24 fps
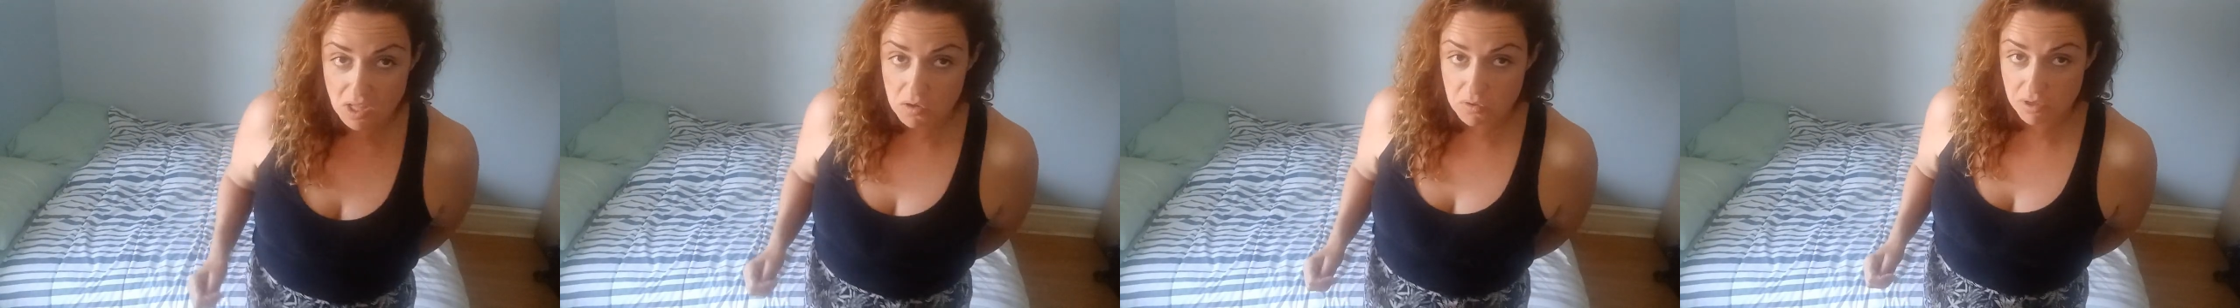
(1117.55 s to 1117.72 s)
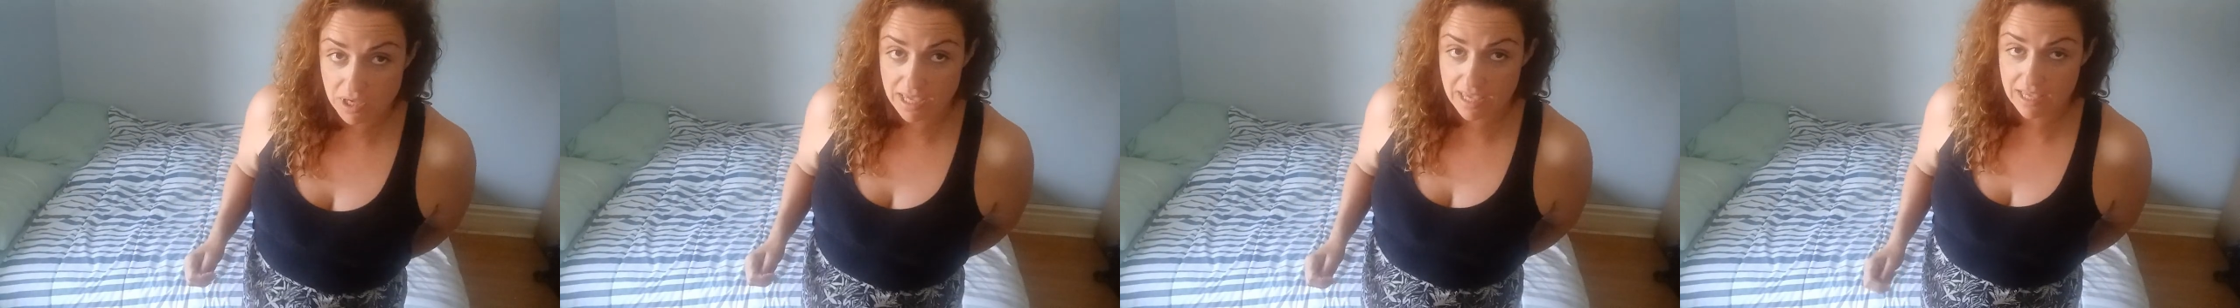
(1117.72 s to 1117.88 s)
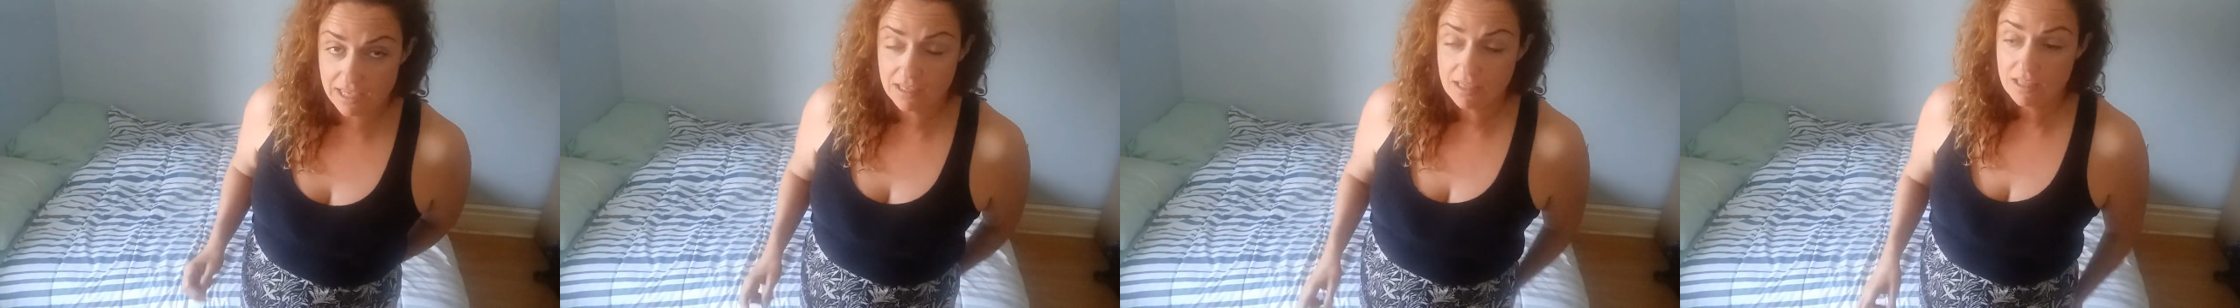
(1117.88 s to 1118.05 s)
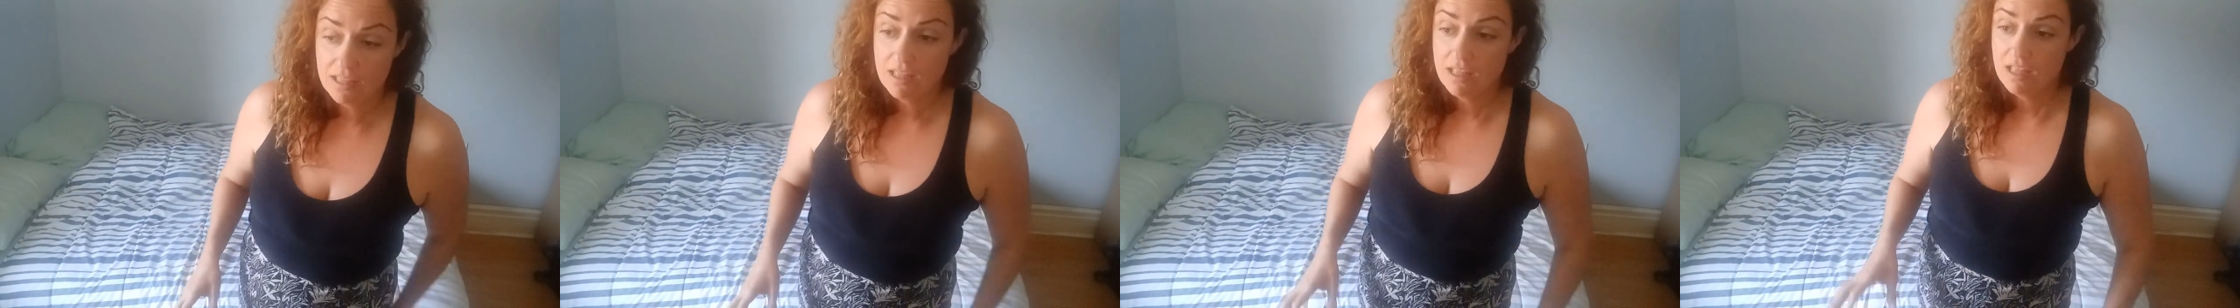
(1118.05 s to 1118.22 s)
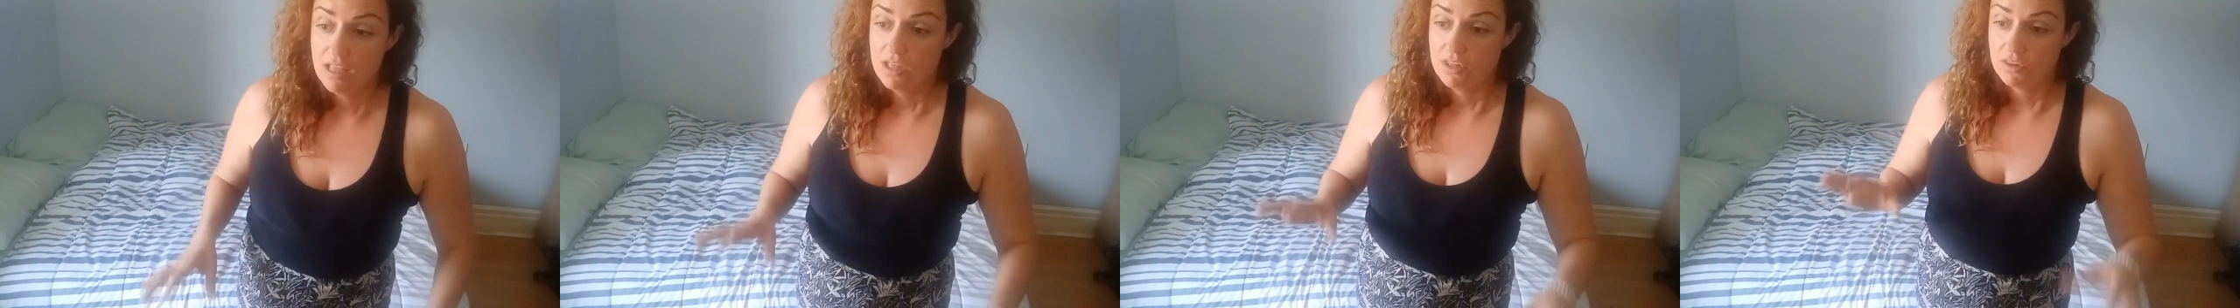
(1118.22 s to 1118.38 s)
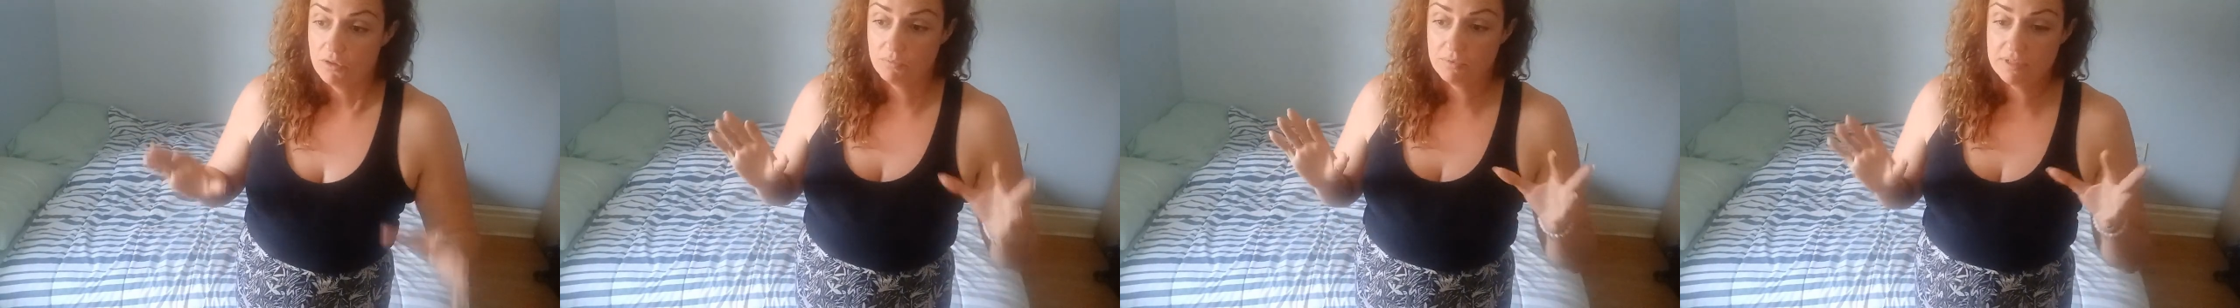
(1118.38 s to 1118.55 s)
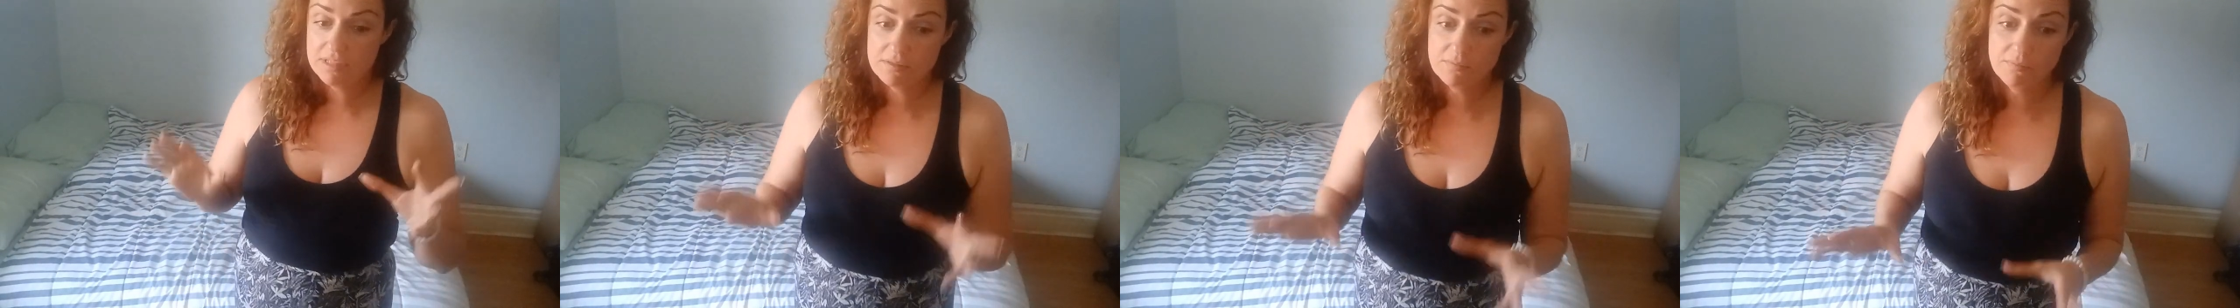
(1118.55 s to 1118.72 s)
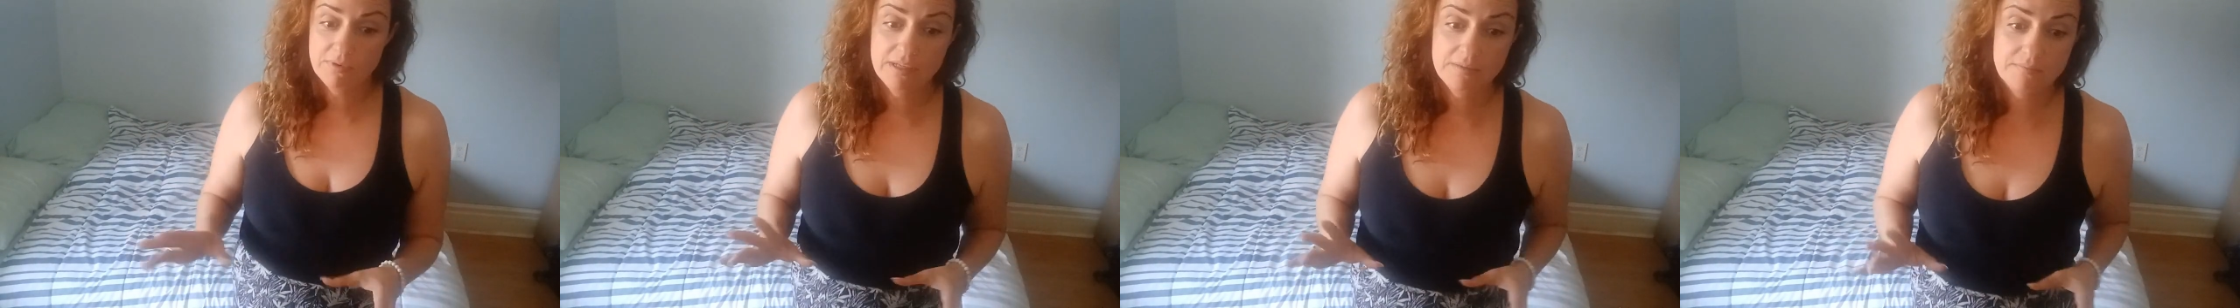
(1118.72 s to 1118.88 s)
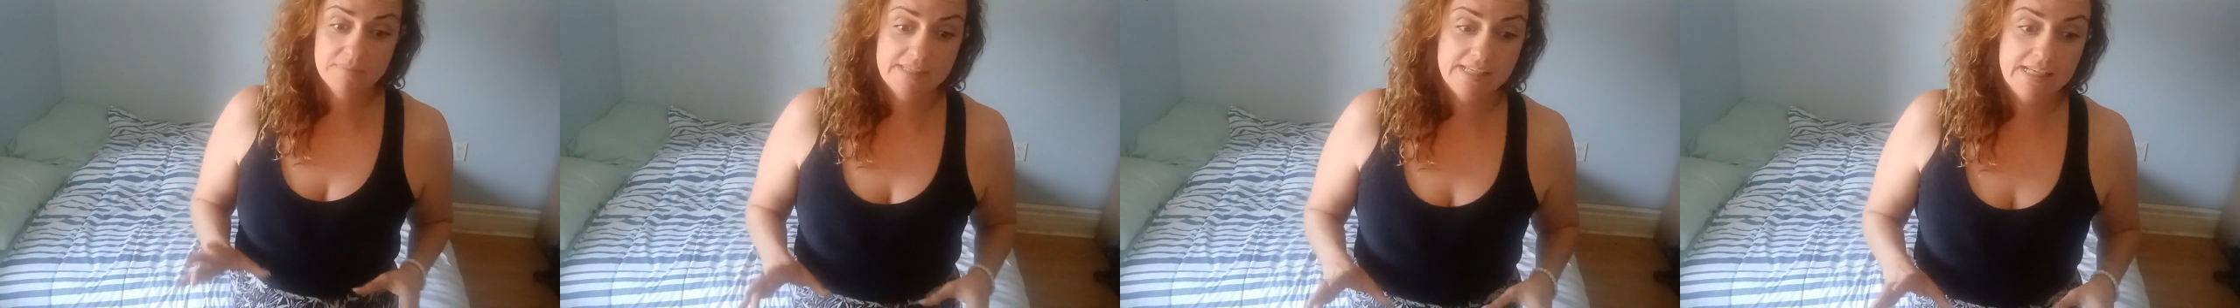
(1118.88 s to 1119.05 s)
okay? The reason
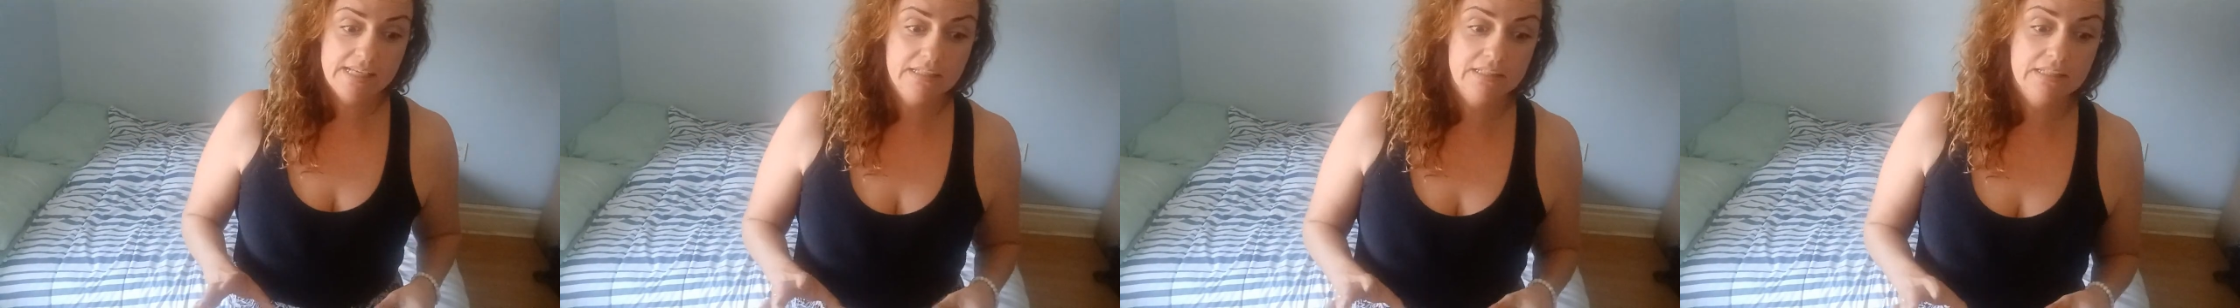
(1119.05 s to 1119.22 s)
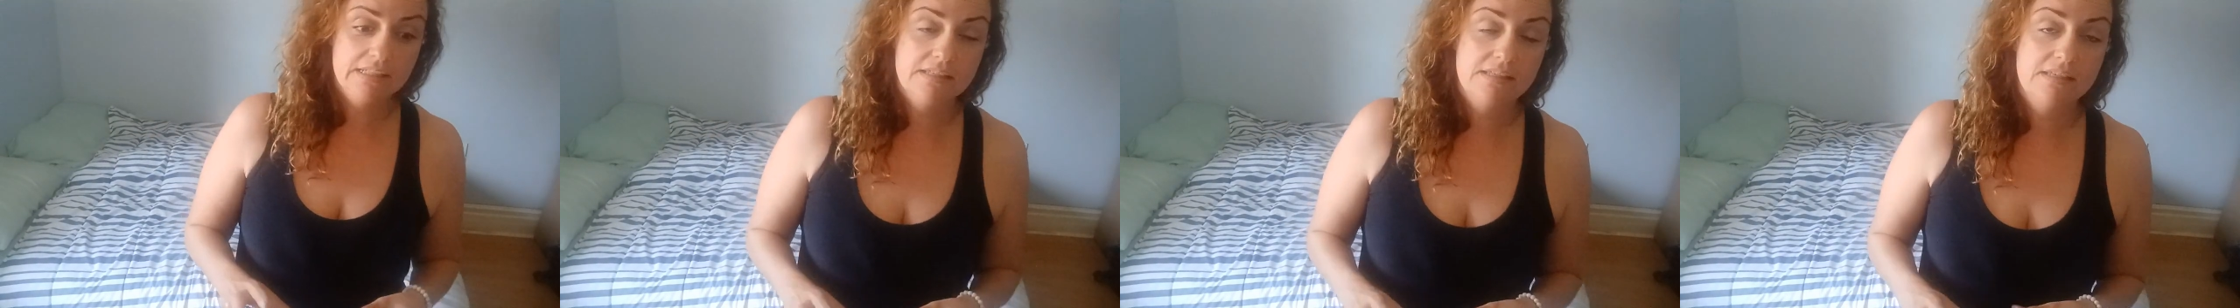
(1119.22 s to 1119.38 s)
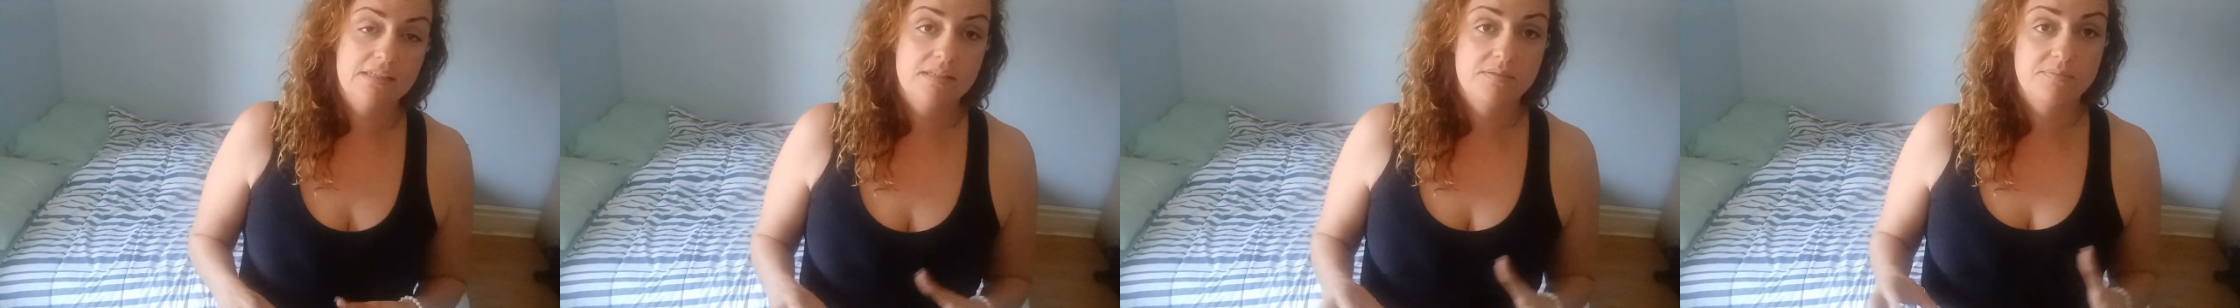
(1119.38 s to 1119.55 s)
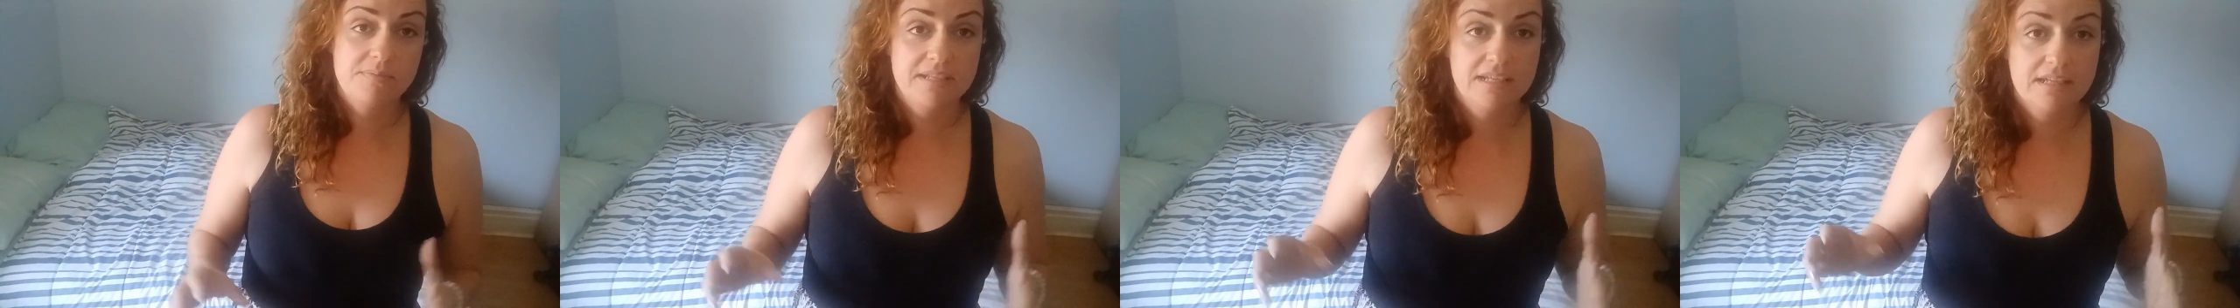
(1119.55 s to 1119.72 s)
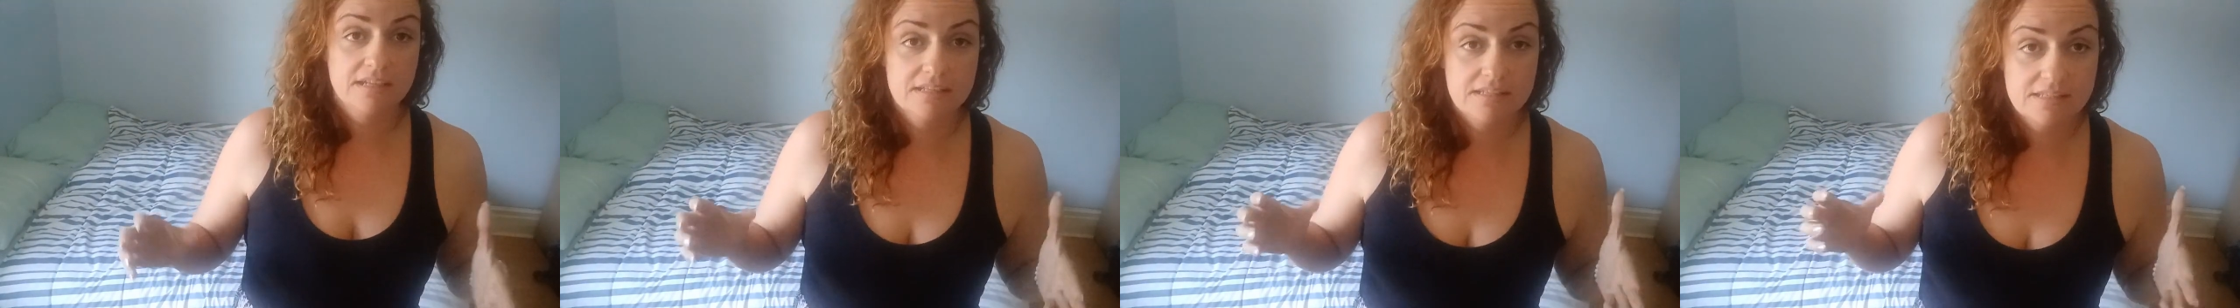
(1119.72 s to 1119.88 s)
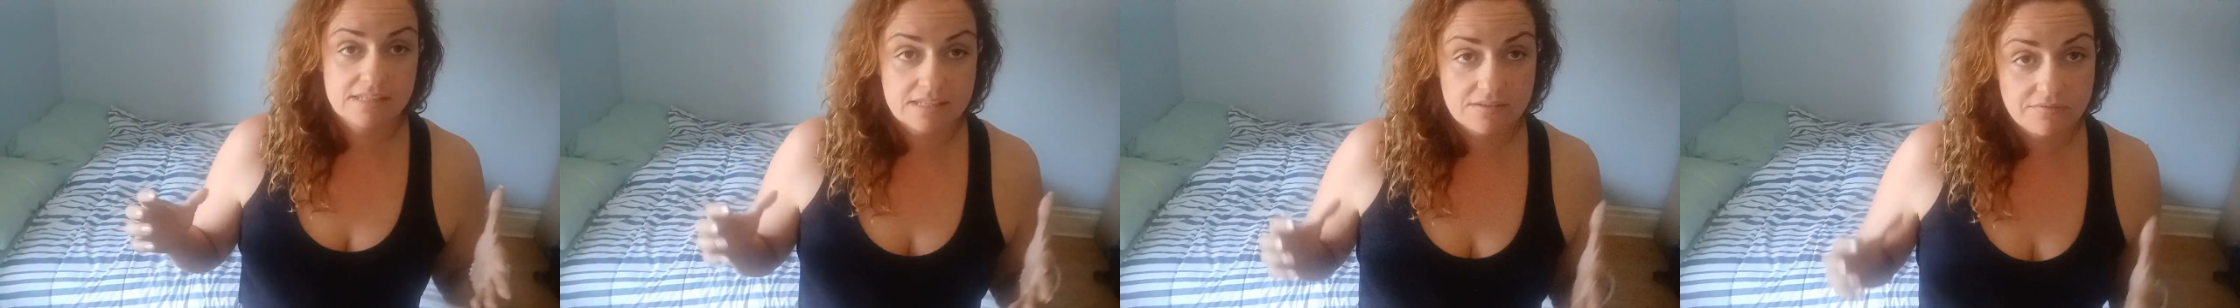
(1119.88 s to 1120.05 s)
why I'm saying this is because